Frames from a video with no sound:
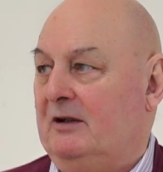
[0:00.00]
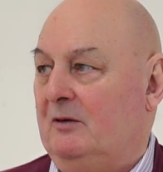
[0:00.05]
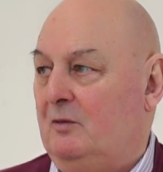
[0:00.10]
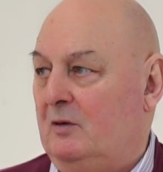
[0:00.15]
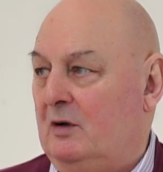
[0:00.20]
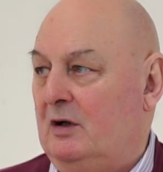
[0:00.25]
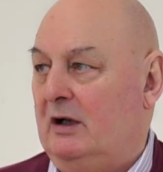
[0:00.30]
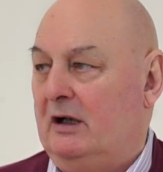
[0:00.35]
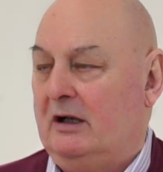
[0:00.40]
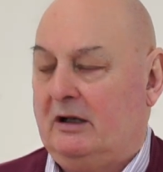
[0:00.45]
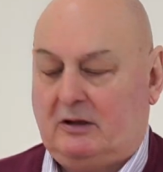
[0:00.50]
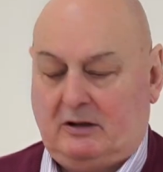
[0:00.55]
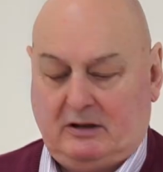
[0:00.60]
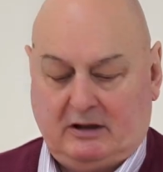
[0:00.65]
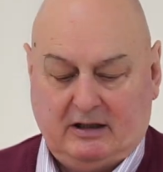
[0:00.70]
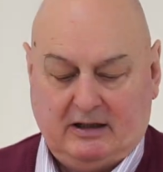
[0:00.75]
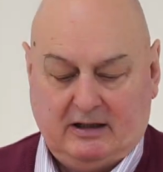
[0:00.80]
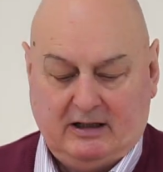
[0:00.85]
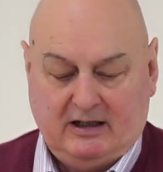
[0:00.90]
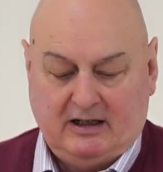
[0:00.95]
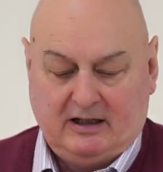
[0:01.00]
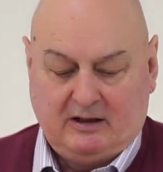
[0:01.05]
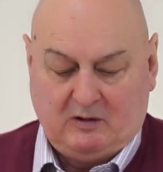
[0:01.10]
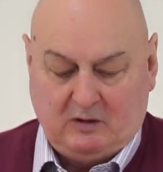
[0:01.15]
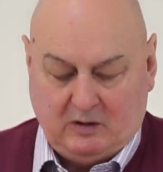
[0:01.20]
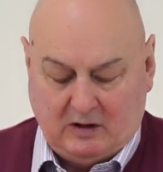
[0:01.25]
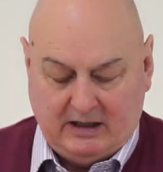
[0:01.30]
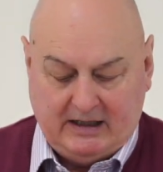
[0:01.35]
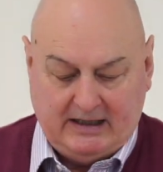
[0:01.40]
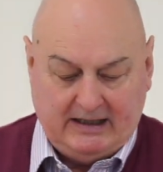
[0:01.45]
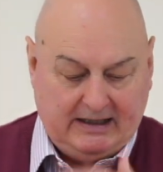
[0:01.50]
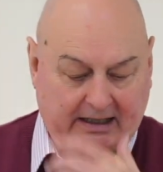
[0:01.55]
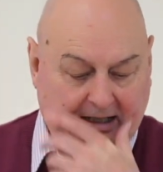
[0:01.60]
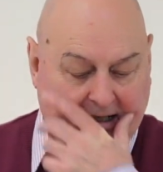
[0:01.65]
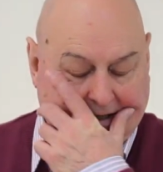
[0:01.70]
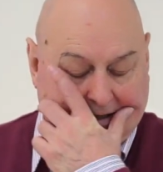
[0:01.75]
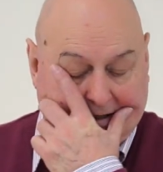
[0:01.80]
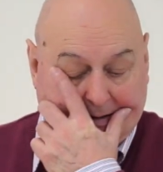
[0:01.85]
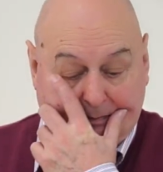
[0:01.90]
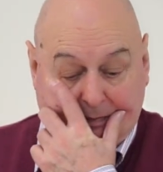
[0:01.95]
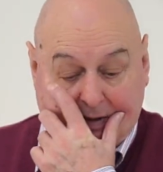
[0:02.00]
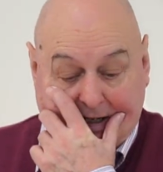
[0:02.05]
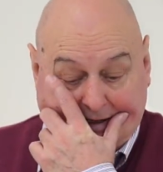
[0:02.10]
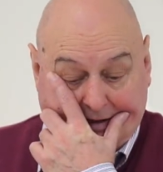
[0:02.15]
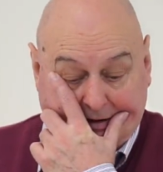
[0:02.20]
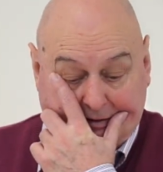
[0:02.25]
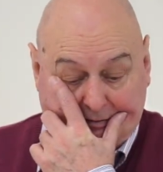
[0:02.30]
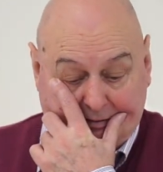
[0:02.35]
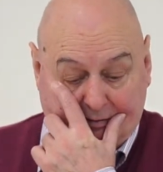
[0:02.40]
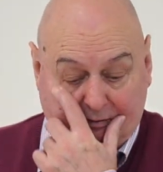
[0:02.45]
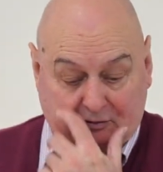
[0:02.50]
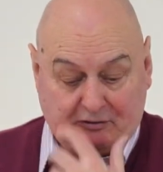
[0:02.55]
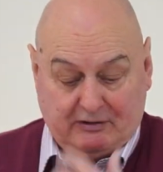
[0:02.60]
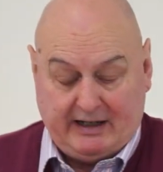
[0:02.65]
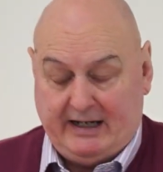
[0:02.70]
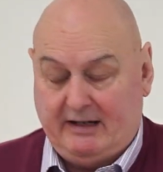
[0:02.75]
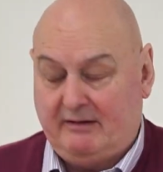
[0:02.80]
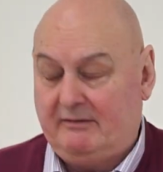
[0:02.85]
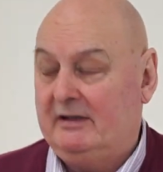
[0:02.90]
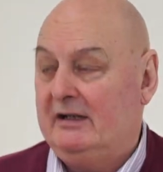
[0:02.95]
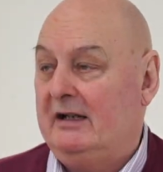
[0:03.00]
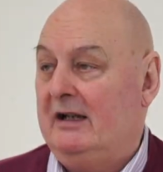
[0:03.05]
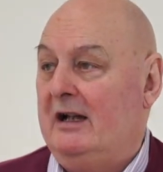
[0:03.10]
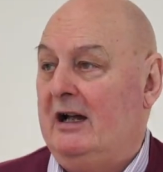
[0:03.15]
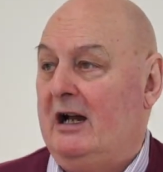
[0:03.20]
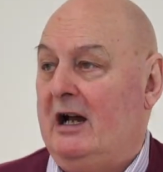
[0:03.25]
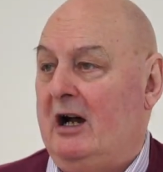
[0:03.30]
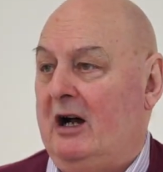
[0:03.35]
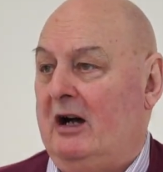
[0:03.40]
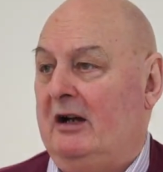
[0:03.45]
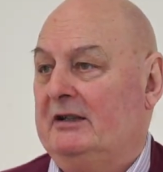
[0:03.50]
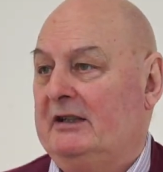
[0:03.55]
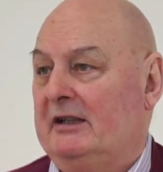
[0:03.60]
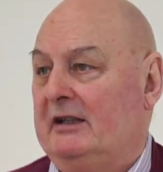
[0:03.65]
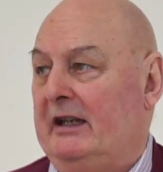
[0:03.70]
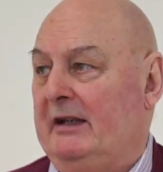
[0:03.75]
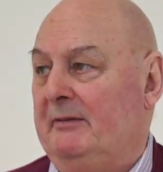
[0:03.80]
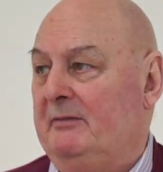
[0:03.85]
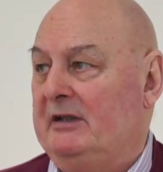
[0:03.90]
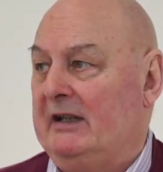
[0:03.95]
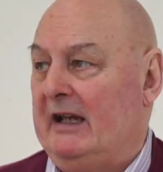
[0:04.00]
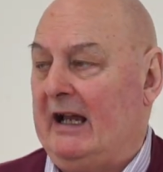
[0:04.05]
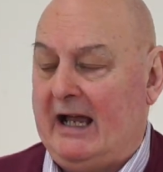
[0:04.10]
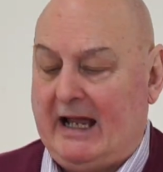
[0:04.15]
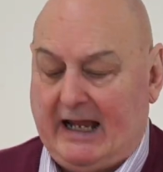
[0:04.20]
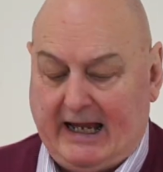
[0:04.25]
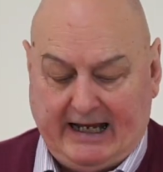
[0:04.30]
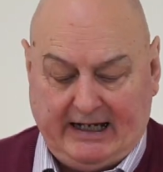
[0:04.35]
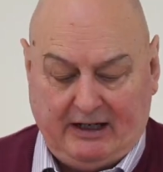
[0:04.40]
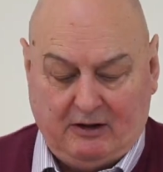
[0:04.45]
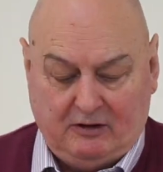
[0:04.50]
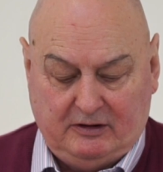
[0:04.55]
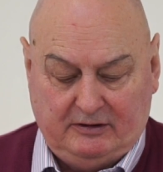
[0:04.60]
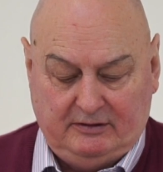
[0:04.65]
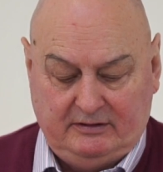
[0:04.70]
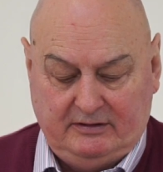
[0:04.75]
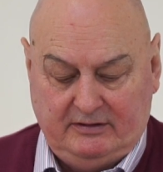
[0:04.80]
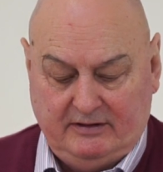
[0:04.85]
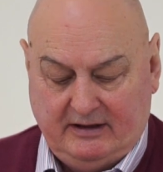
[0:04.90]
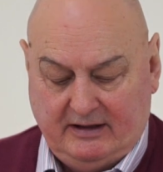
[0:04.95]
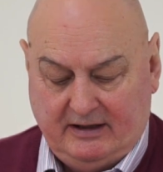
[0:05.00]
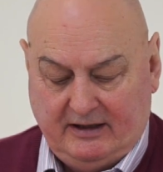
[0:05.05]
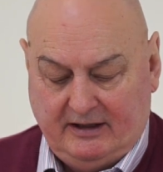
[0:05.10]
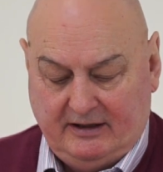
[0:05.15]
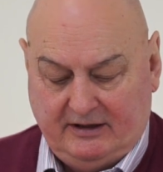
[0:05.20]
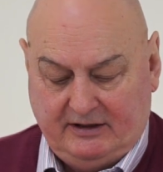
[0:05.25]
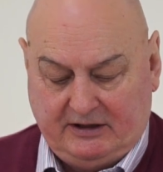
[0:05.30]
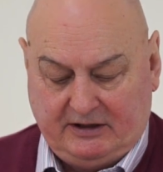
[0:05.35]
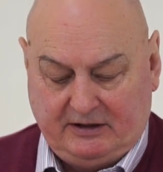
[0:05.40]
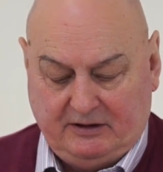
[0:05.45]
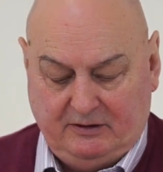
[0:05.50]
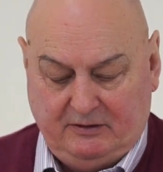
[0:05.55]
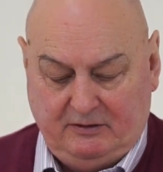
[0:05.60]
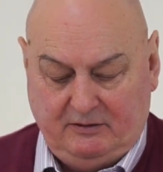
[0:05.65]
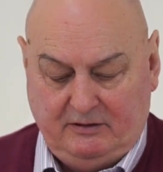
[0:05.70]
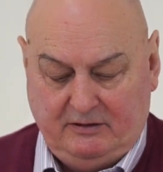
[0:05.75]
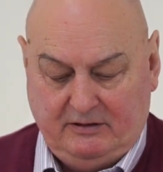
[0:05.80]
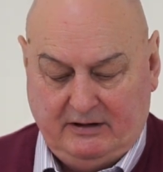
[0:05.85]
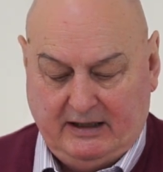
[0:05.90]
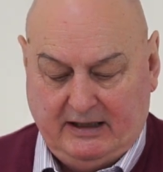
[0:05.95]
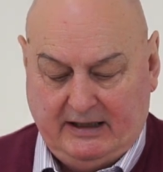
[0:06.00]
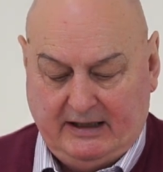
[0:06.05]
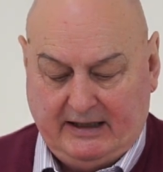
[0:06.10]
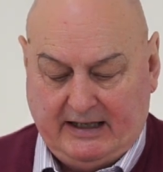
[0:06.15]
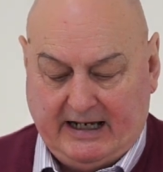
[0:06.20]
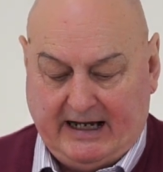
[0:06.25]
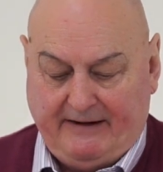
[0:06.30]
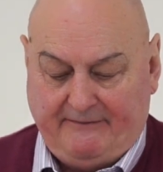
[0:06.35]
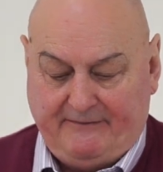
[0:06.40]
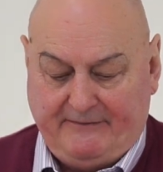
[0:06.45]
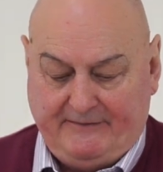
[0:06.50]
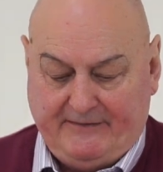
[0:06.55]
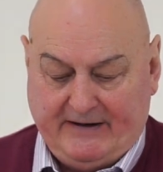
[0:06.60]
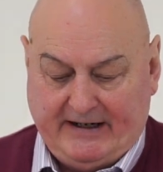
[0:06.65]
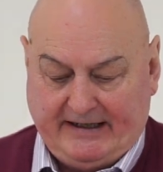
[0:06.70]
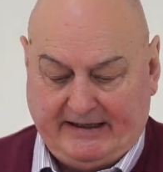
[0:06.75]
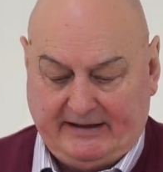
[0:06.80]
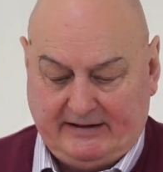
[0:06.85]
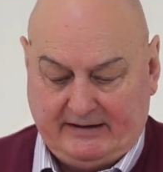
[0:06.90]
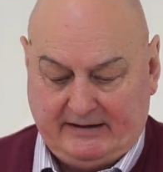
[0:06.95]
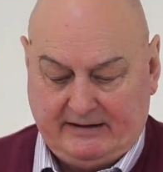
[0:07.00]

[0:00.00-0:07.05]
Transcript: to work quietly in the background, ask them to hang on to that faith.